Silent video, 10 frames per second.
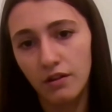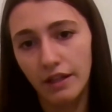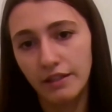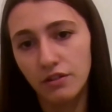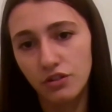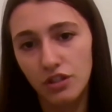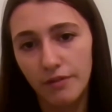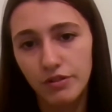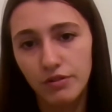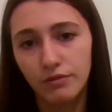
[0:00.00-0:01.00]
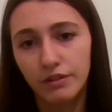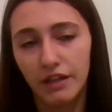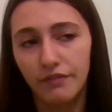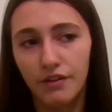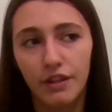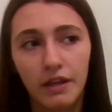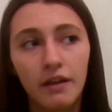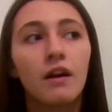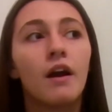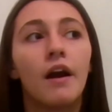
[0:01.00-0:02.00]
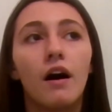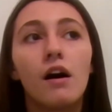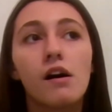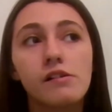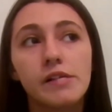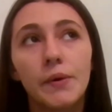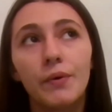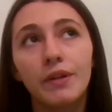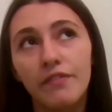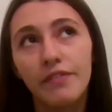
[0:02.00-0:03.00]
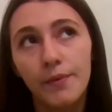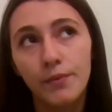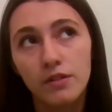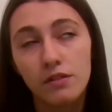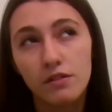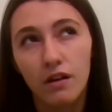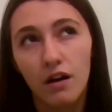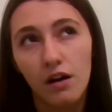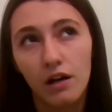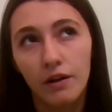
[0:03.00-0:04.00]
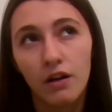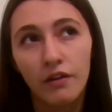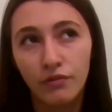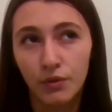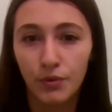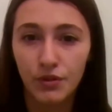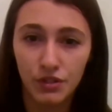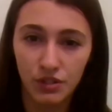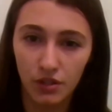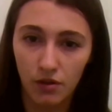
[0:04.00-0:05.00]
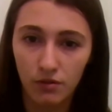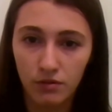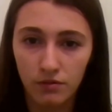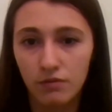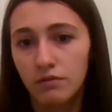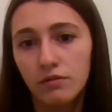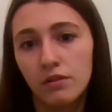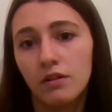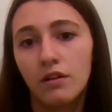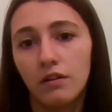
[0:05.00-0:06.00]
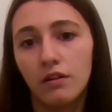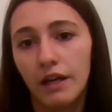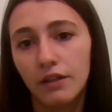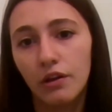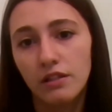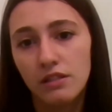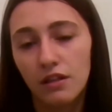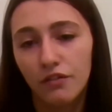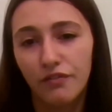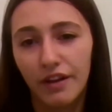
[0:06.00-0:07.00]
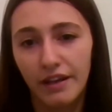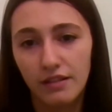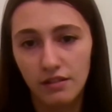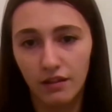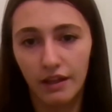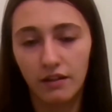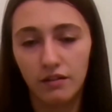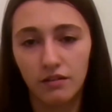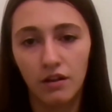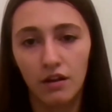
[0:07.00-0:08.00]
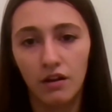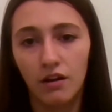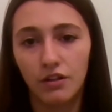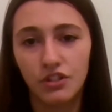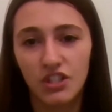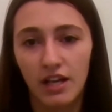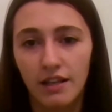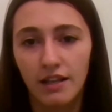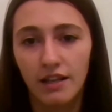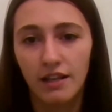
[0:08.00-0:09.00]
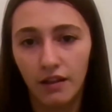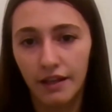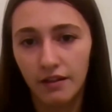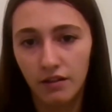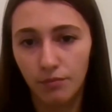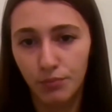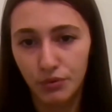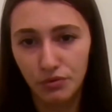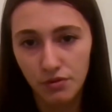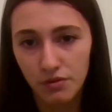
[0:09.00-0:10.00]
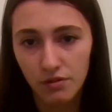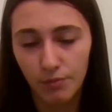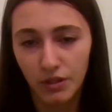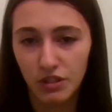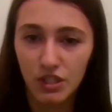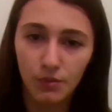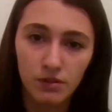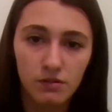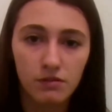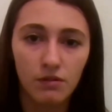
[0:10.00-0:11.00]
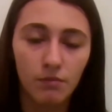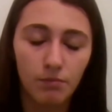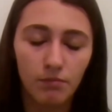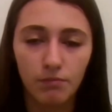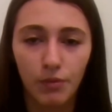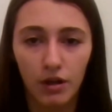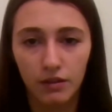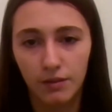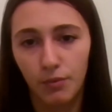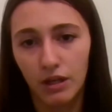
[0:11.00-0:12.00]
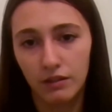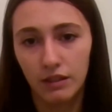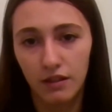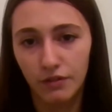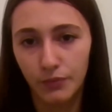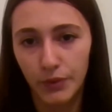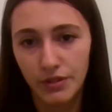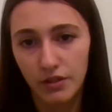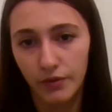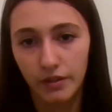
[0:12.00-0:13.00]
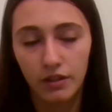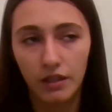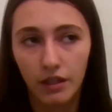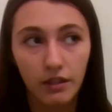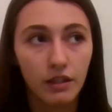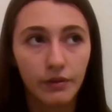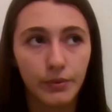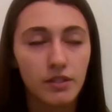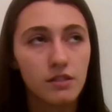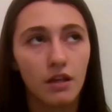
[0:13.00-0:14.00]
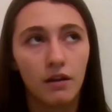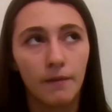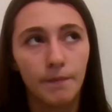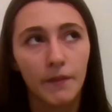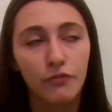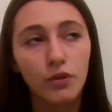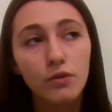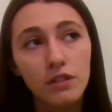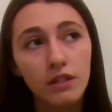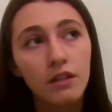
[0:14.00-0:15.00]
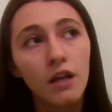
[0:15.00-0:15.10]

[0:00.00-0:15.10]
like the jumpsuit and everything. Uh, one of them was uh, covered with snow, like you can see her face and like her chest and like her boots, but she was partly, partly covered with snow and, and it was um, frozen.